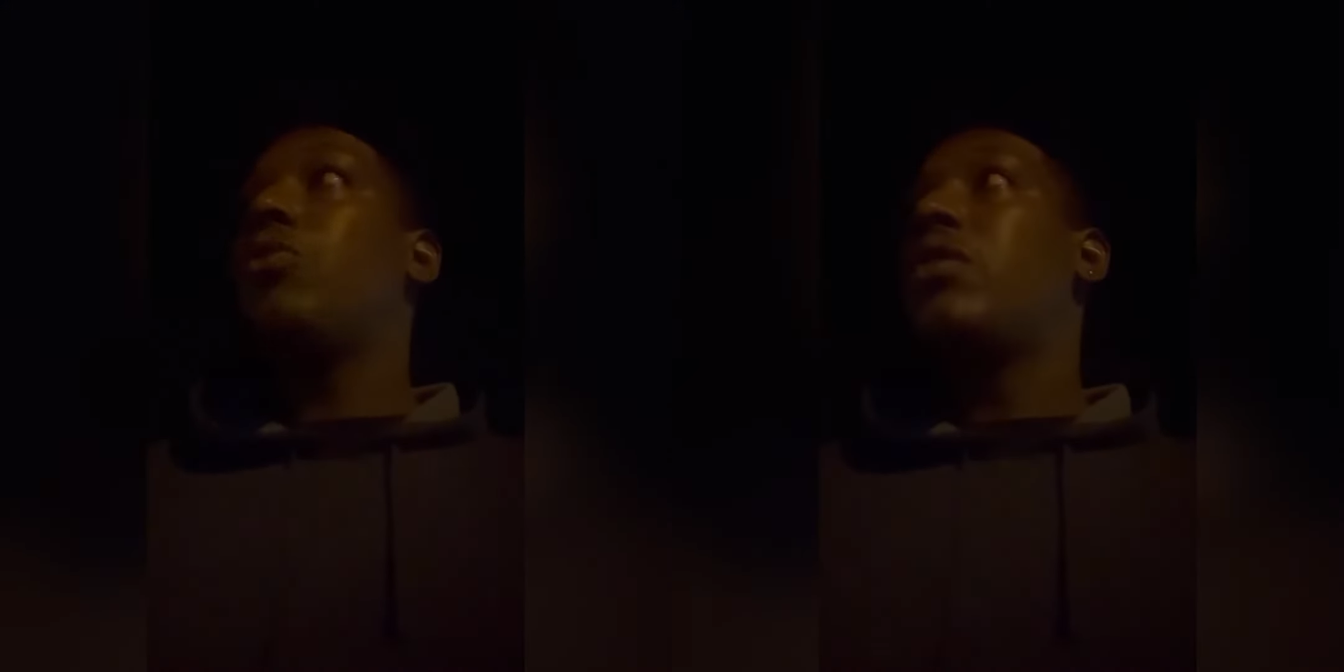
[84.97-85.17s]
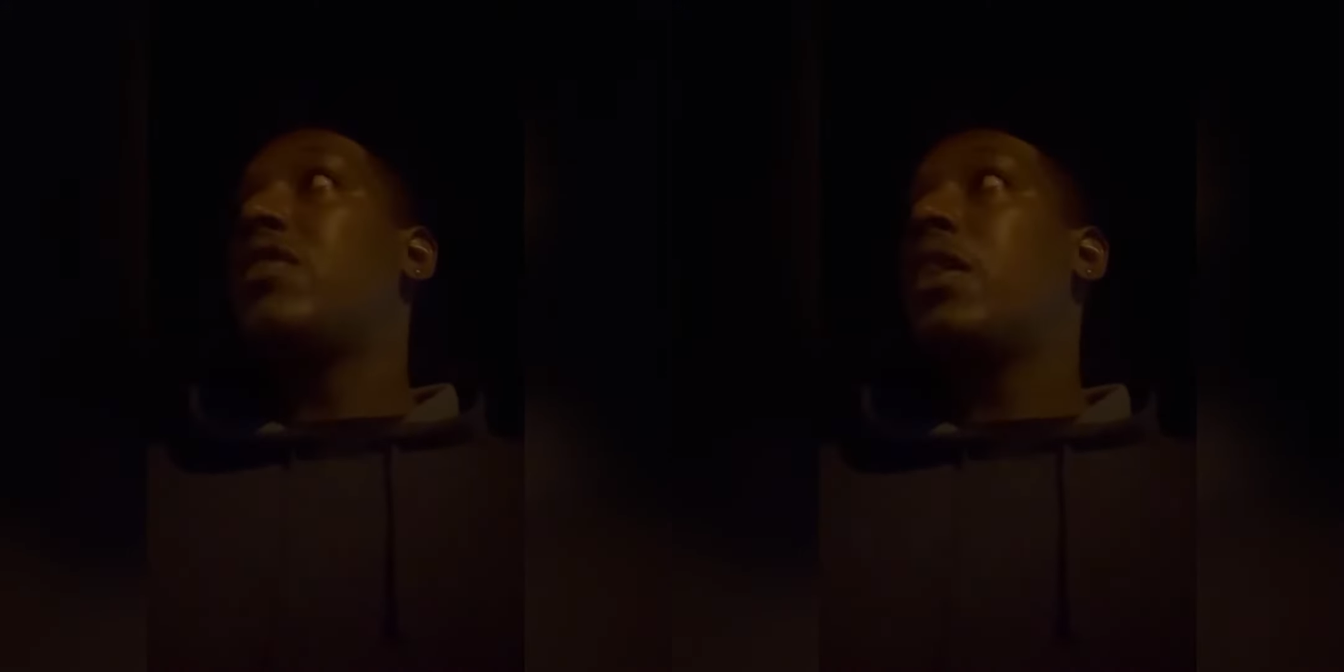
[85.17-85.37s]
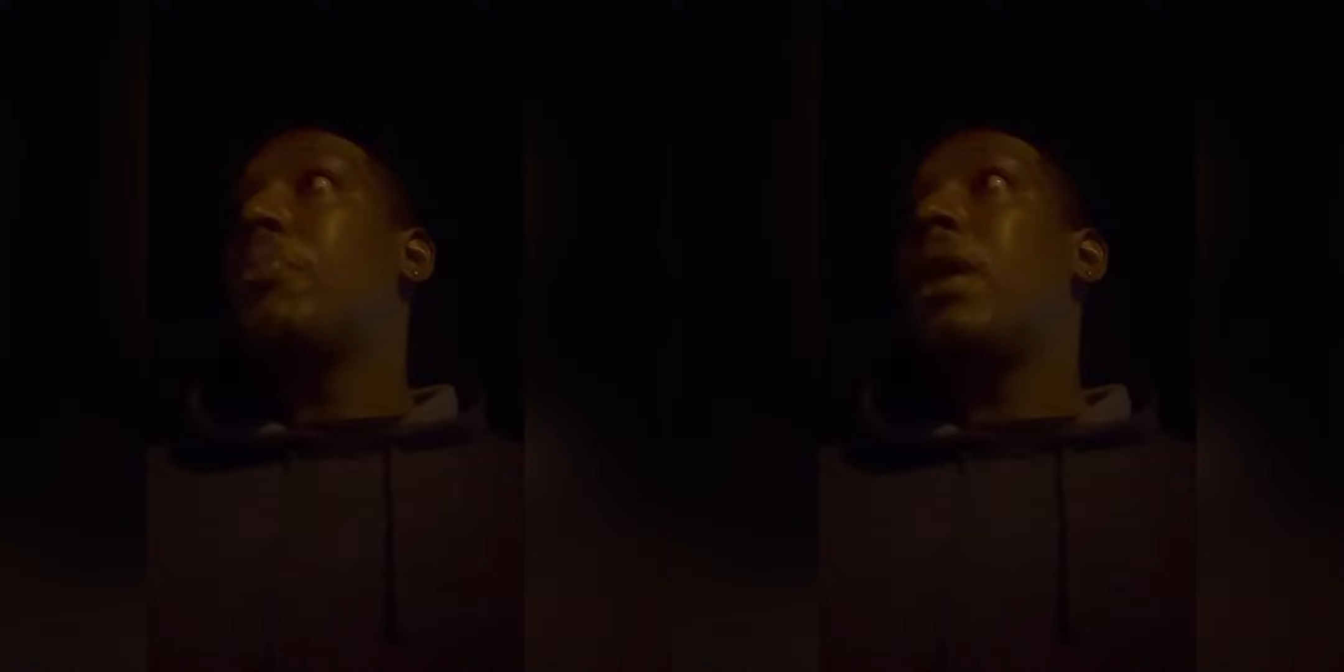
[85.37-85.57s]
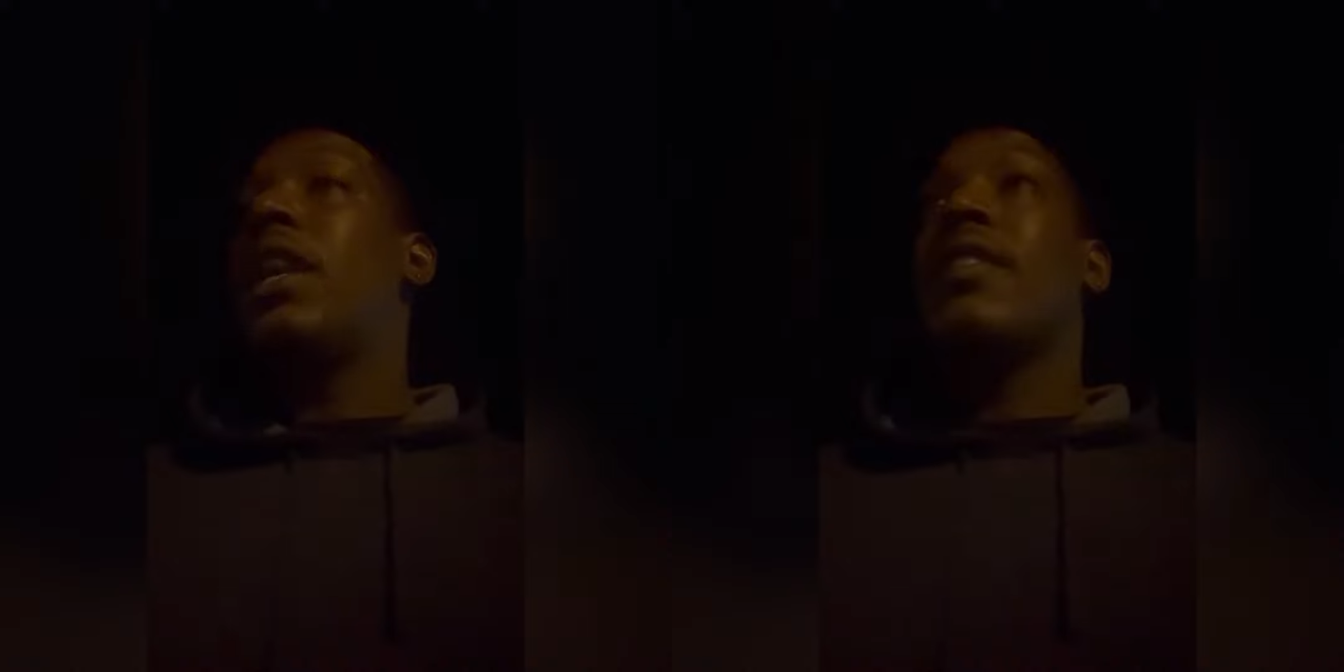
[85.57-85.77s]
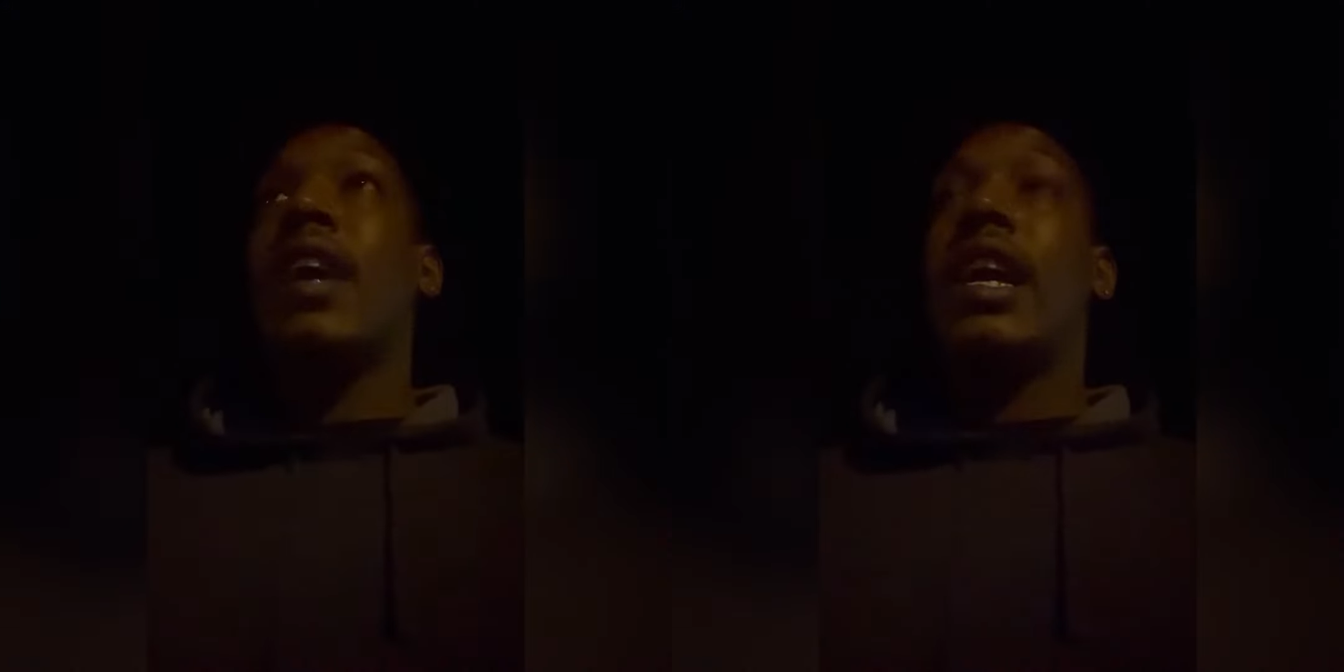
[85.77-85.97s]
This young man
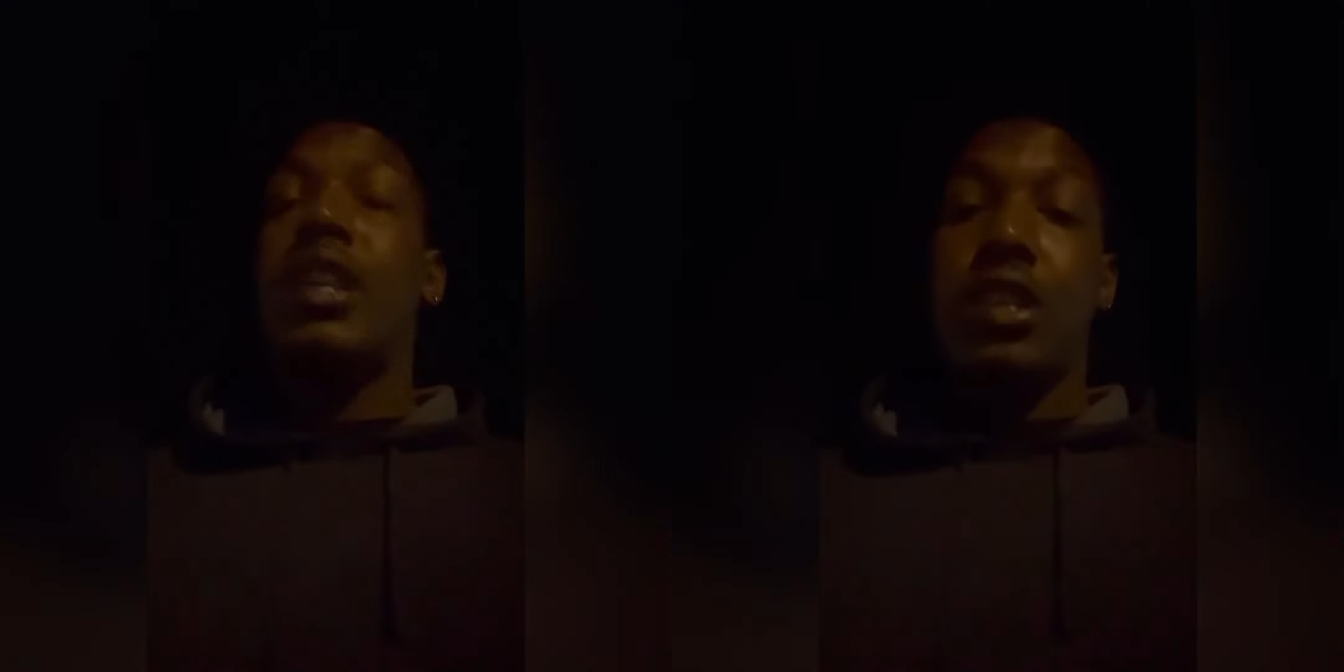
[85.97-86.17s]
is out of